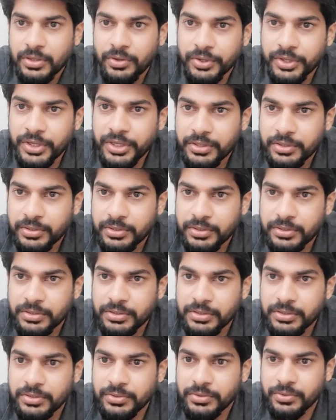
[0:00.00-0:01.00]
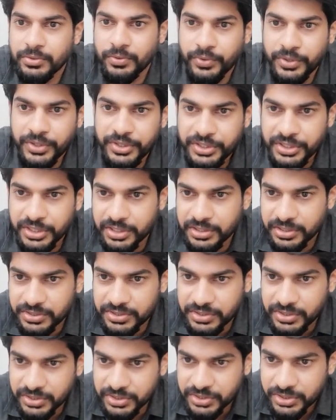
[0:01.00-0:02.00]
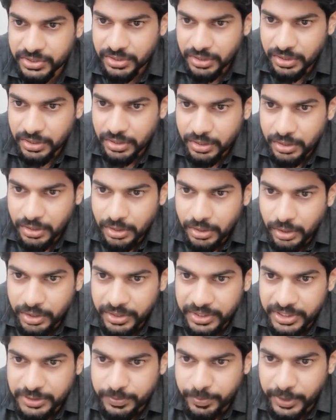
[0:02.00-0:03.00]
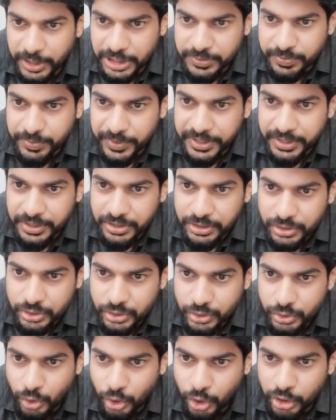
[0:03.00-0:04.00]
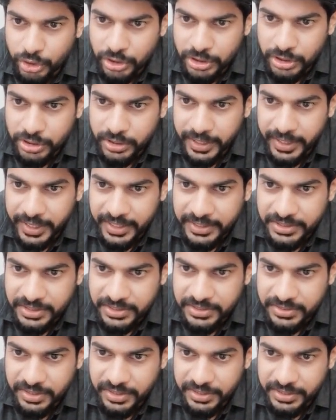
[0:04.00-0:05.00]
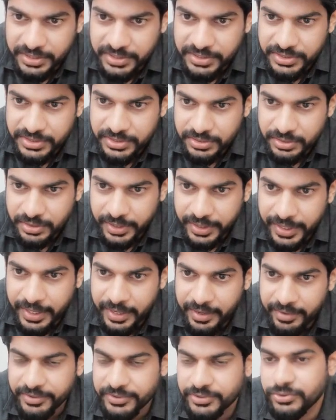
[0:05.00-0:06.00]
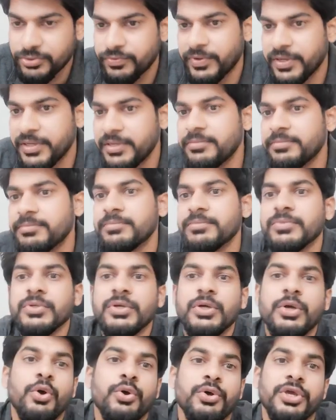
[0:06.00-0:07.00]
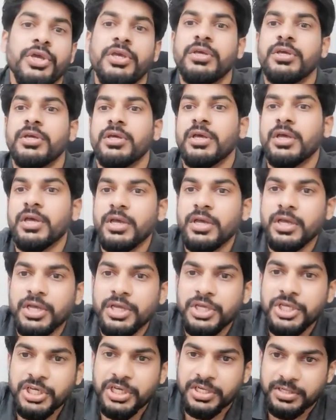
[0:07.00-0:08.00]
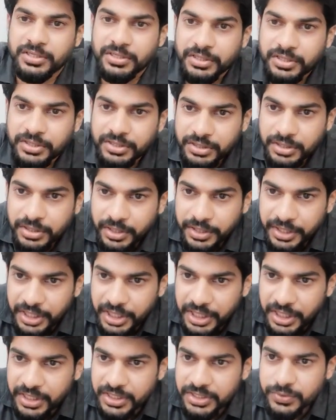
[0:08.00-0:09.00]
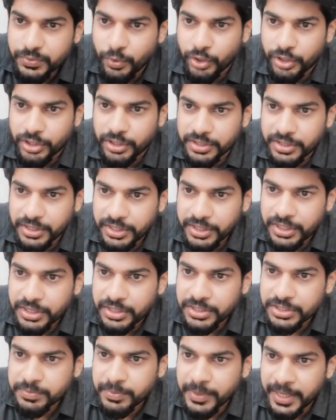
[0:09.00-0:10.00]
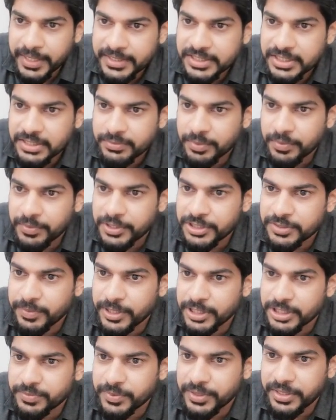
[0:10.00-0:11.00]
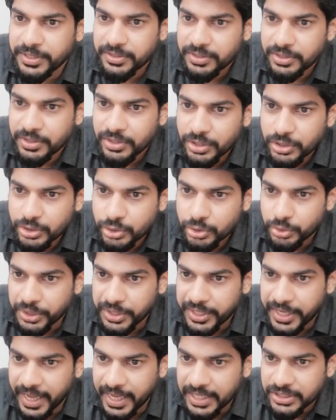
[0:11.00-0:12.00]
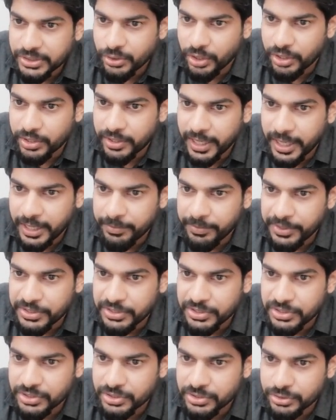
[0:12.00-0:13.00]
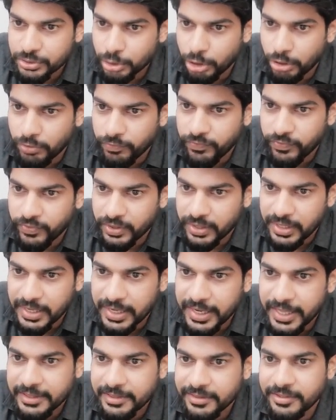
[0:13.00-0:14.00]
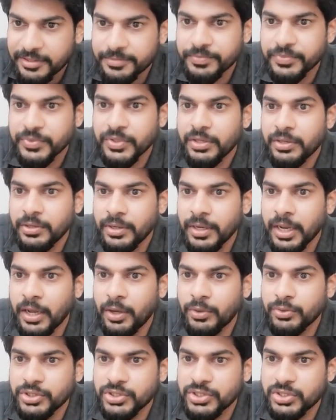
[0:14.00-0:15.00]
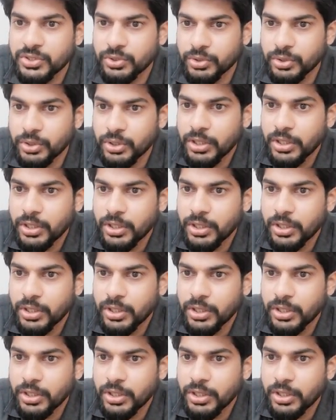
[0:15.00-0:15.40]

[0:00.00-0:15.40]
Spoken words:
Okay, over here this is displacement, so on the LHS it is L raised to 1. Okay, here A is what? A is maximum displacement, so it has got dimensions of length. Now this